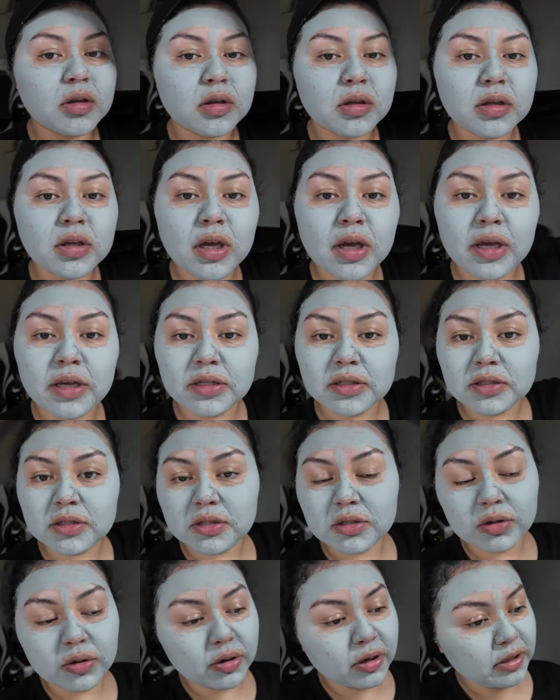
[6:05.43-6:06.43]
Okay,
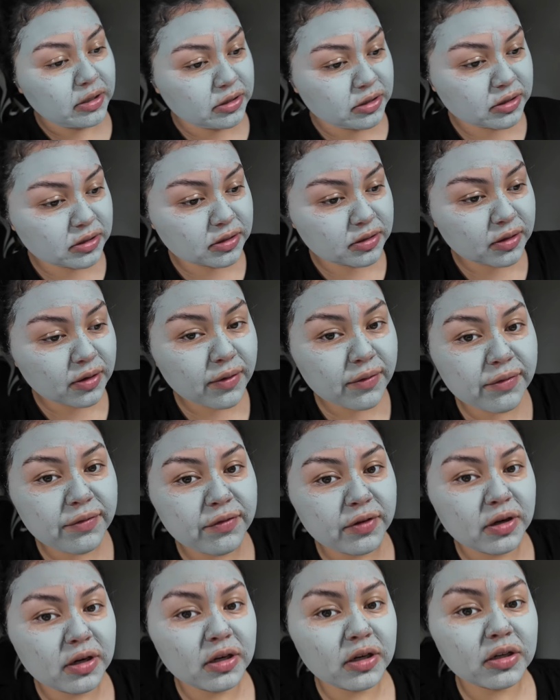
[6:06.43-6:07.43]
so I just
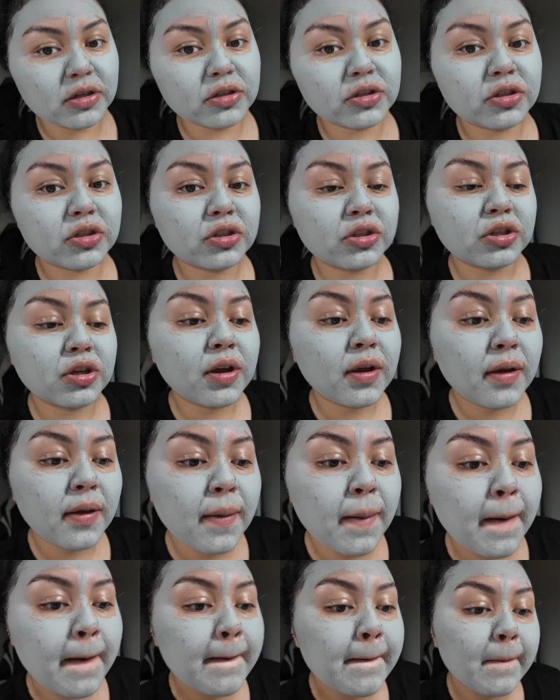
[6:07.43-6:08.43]
finished
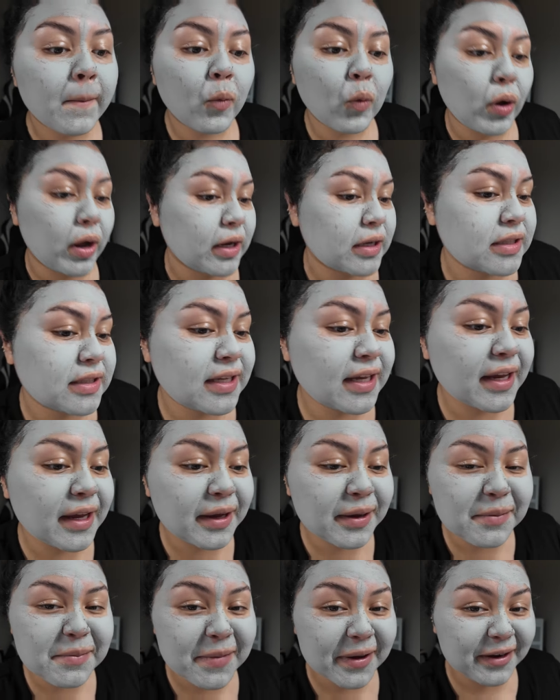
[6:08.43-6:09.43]

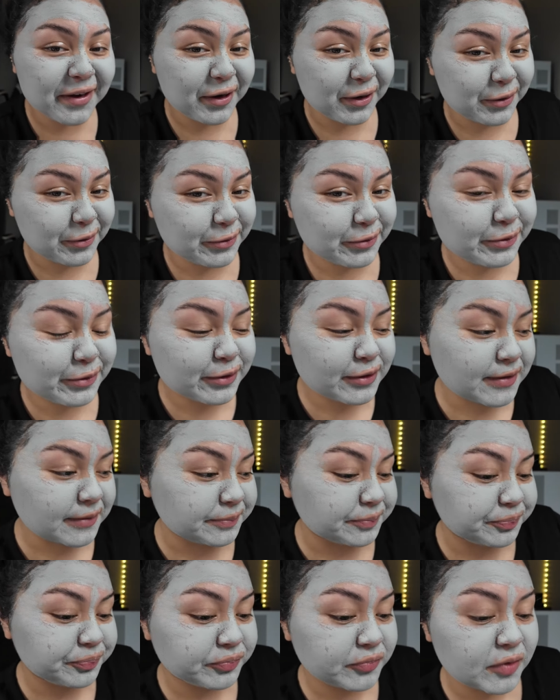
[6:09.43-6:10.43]
waxing my nose.
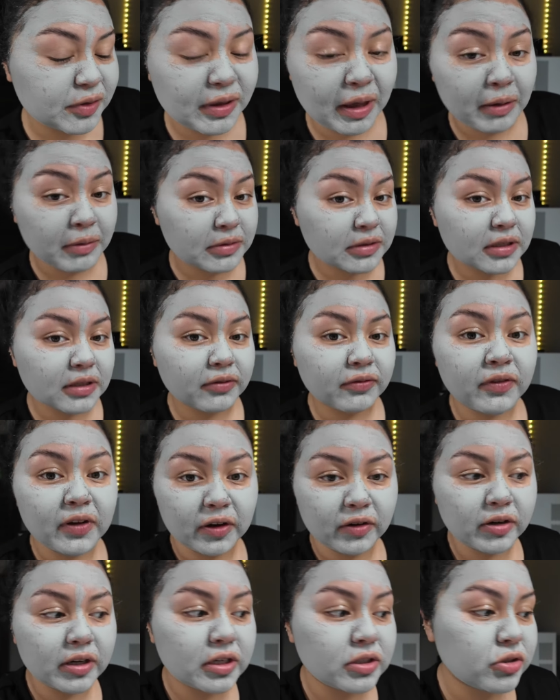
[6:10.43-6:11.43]
That was
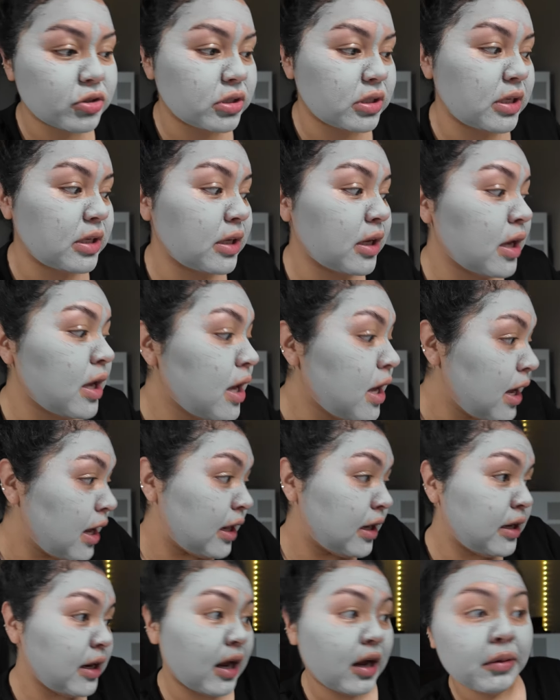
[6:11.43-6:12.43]
very interesting.
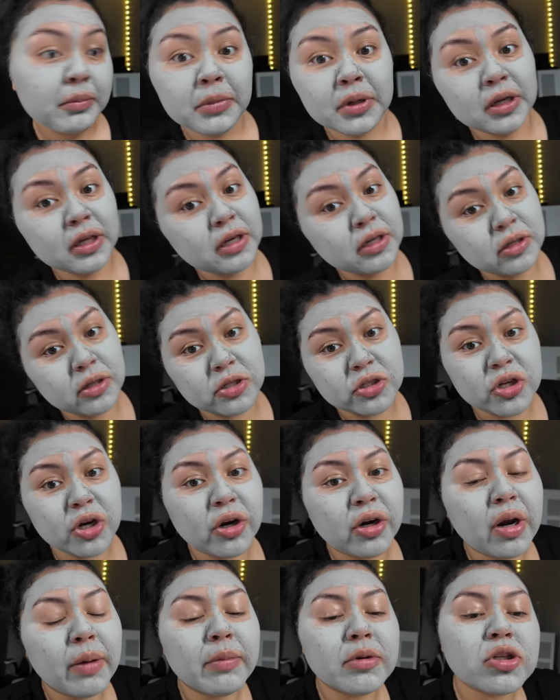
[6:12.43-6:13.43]
Now I'm going to get in the shower
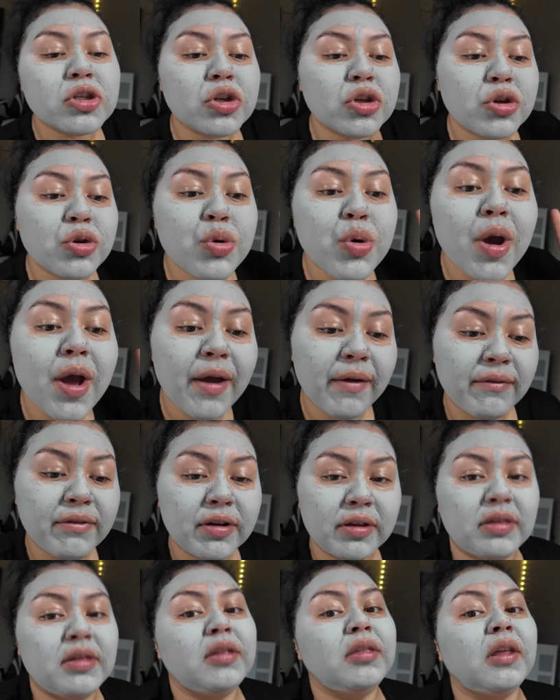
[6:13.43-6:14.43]
and I'm going to show you
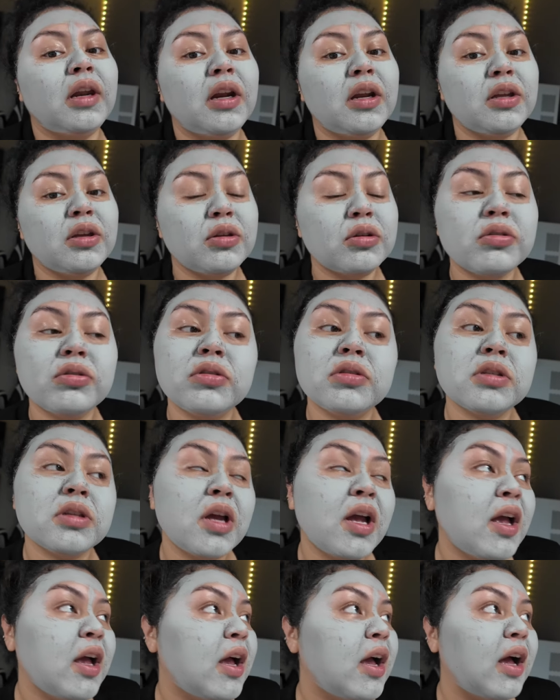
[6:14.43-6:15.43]
everything that I use.
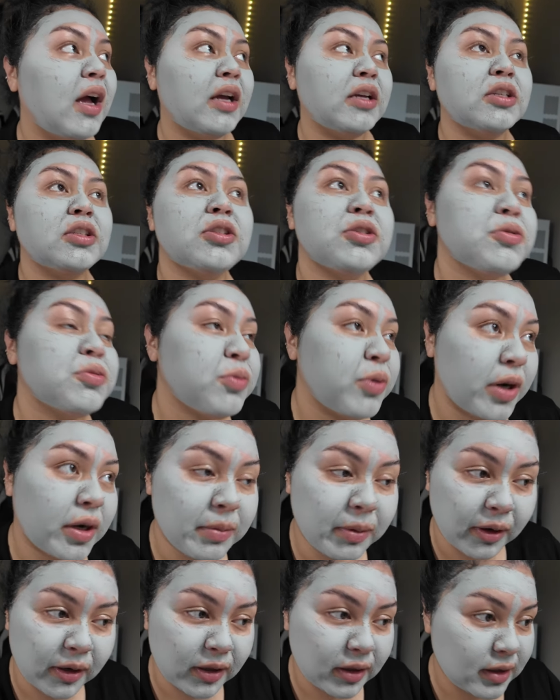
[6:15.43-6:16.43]
I swear
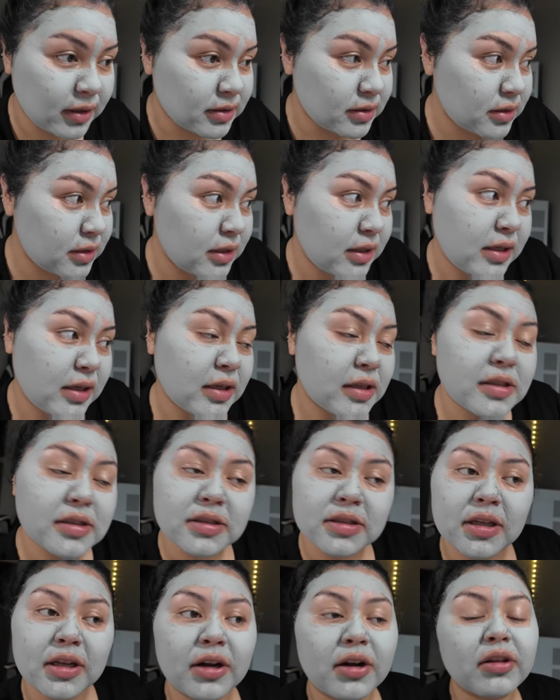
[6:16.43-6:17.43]
by these things.
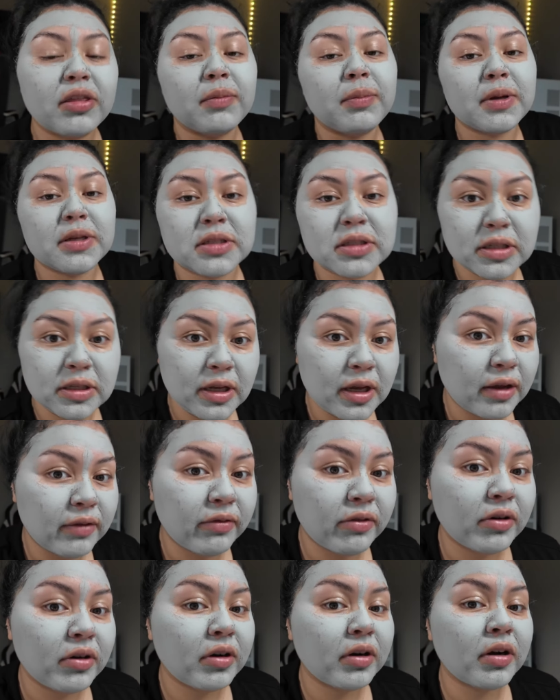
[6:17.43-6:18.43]
They are the best thing
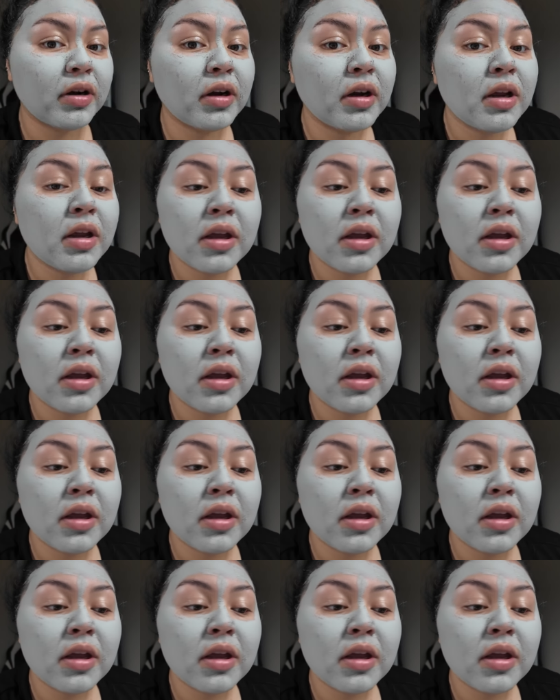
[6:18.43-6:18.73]
ever.